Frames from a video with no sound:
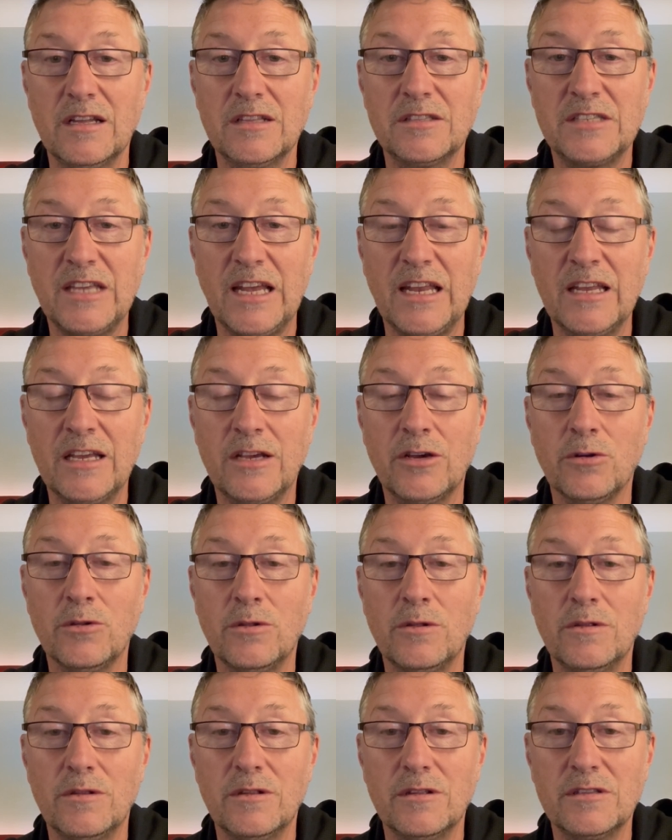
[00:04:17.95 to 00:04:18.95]

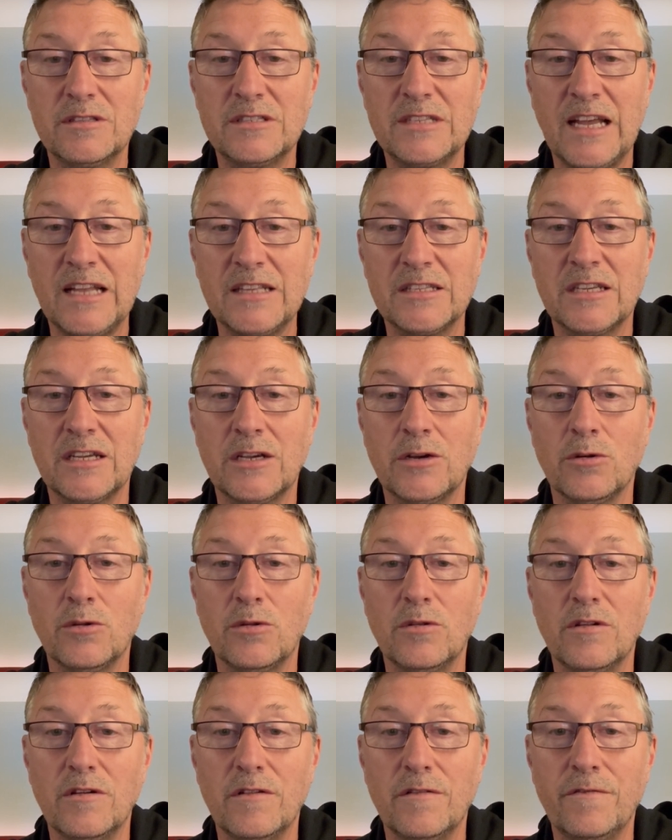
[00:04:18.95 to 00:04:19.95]
technical,
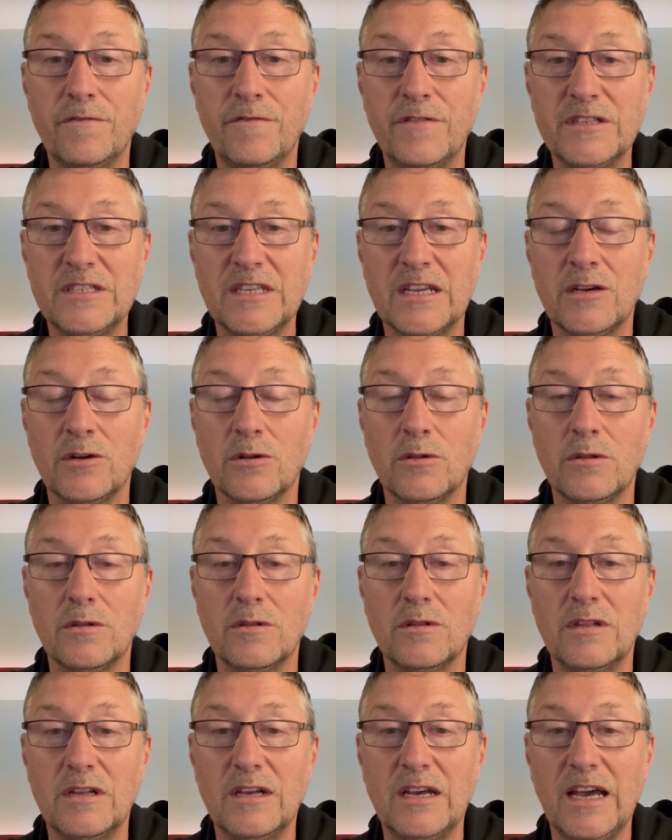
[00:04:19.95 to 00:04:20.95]
tactical, physical,
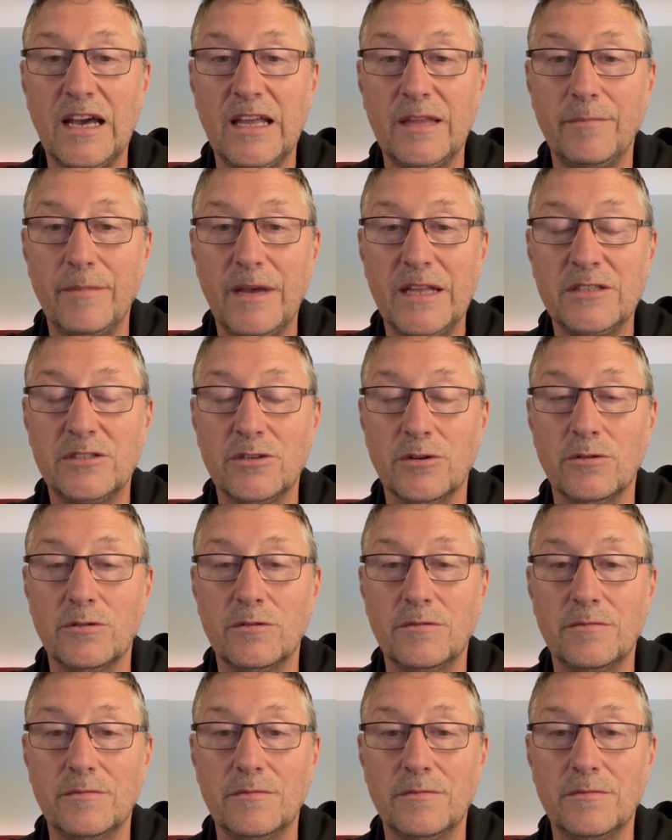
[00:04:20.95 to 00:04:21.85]
and mental.